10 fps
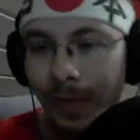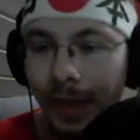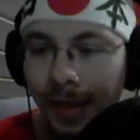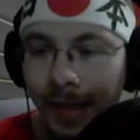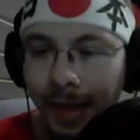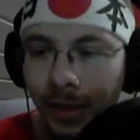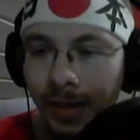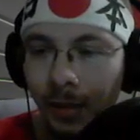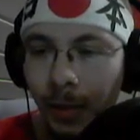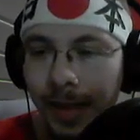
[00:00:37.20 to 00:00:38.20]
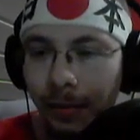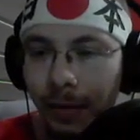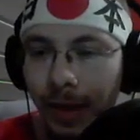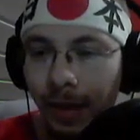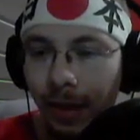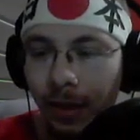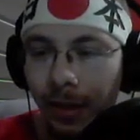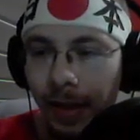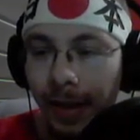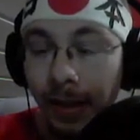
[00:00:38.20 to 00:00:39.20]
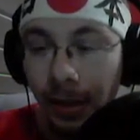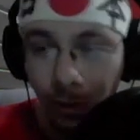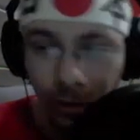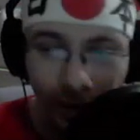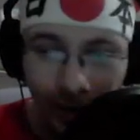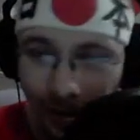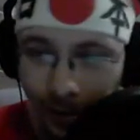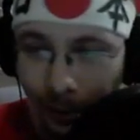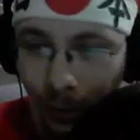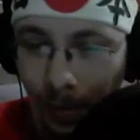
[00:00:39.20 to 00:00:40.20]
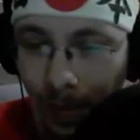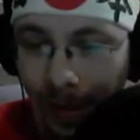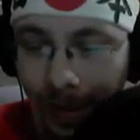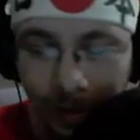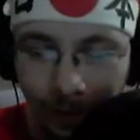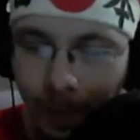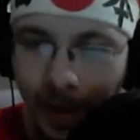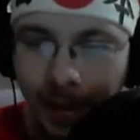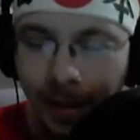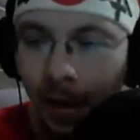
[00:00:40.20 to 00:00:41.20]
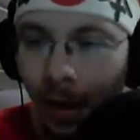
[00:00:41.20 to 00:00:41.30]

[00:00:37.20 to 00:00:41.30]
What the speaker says: Because that's just a waste of fucking card. And New Horizons for basic.